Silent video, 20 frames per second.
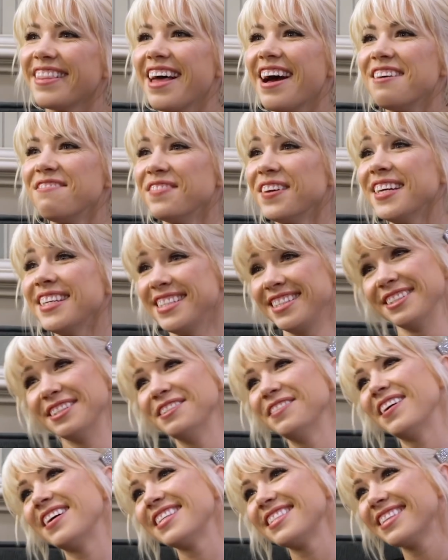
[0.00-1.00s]
That makes two
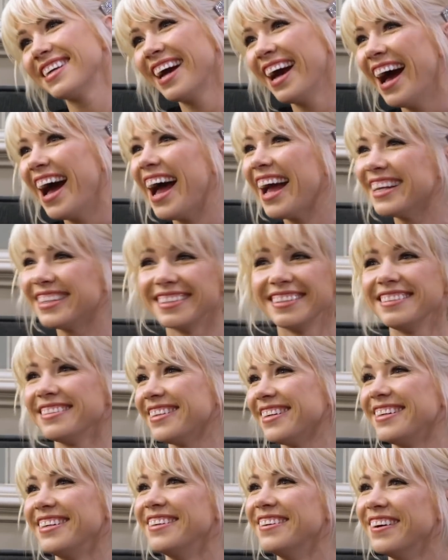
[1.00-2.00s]
of us, I
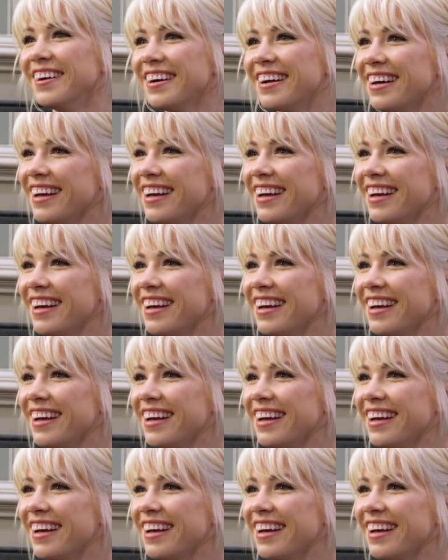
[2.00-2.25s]
don't know.